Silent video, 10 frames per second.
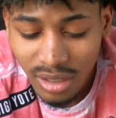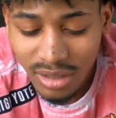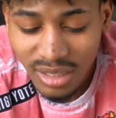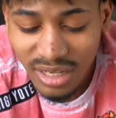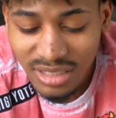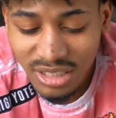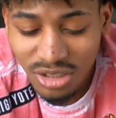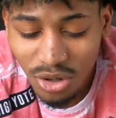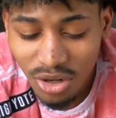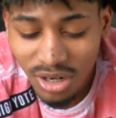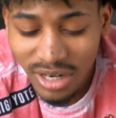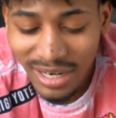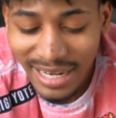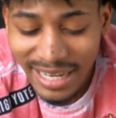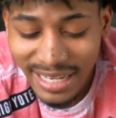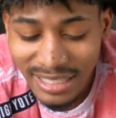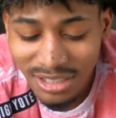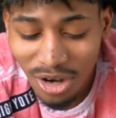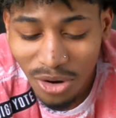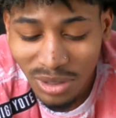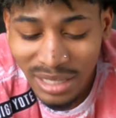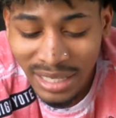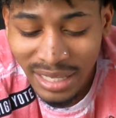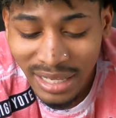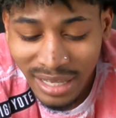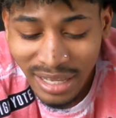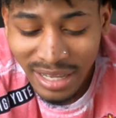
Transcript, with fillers: The store is only